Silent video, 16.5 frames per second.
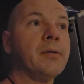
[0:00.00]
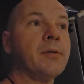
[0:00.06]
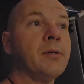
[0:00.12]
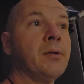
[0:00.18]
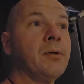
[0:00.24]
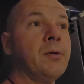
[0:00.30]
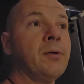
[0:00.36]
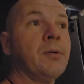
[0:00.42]

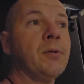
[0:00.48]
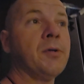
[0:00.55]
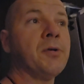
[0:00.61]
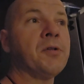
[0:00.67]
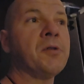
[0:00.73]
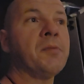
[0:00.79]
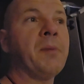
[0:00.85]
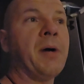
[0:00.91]
dude,
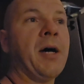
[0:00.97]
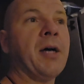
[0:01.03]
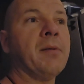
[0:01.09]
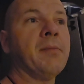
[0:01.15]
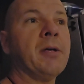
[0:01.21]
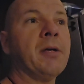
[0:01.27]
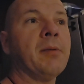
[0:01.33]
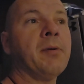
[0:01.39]
you're
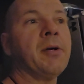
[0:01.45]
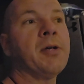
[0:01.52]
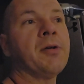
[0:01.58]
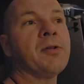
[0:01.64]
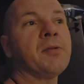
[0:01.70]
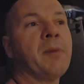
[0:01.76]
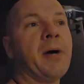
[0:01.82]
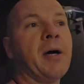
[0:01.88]
spotting me, but
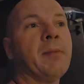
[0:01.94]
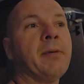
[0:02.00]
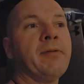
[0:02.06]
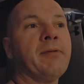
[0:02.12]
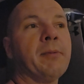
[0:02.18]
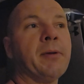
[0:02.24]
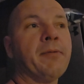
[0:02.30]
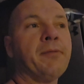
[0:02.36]
you're spotting me
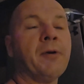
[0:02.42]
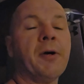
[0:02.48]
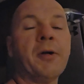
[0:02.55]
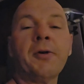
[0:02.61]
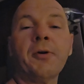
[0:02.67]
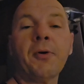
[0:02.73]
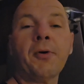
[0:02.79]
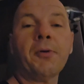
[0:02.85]
from the
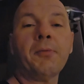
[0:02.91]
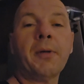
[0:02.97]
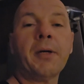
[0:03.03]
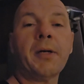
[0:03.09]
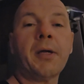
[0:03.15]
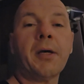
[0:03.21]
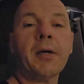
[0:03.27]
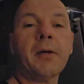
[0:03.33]
front, you're holding my
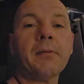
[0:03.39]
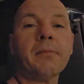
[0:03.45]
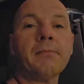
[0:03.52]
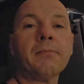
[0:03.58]
dick.